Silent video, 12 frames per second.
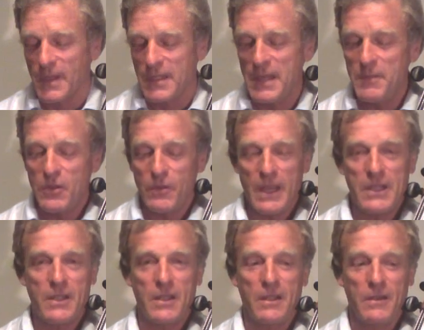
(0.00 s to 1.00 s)
Seems to
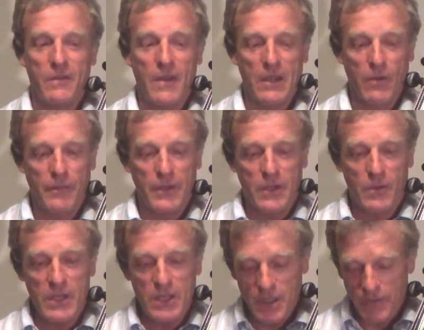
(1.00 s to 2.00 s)
raise the rather obvious
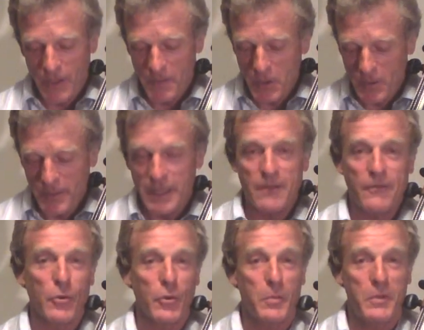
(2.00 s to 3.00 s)
question, if I'm going to play in
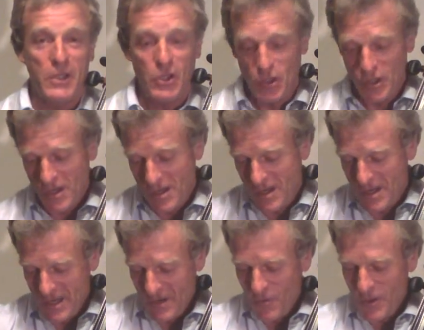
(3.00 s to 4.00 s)
fourth position
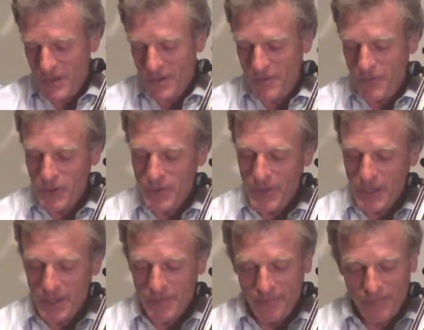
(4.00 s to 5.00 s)
with the first
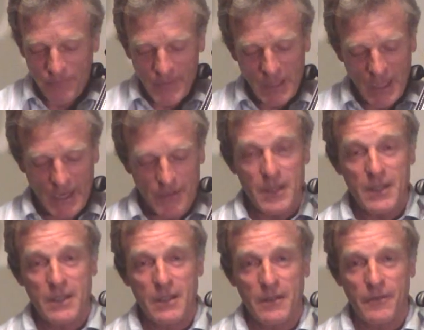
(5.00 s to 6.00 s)
finger like
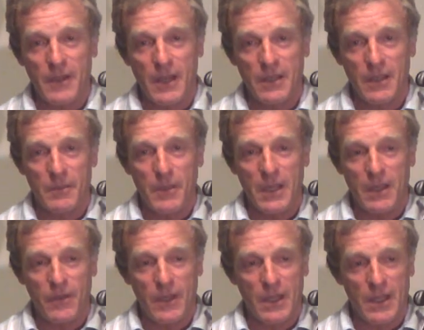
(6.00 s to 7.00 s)
this and the
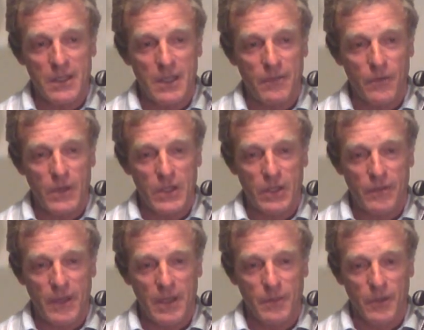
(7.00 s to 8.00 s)
pinky finger doesn't even reach the
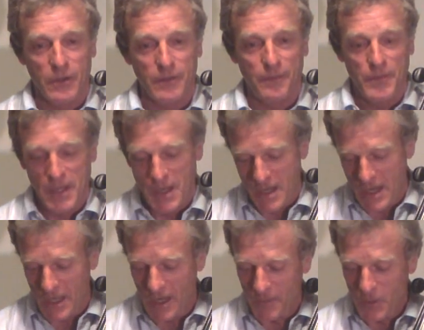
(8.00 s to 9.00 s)
fingerboard,
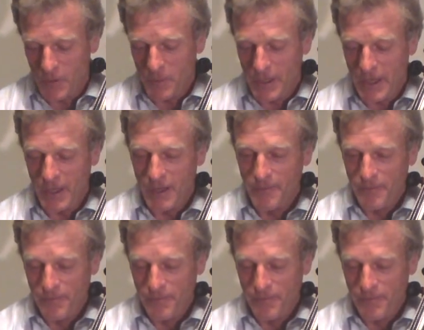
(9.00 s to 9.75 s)
and then I'm going to play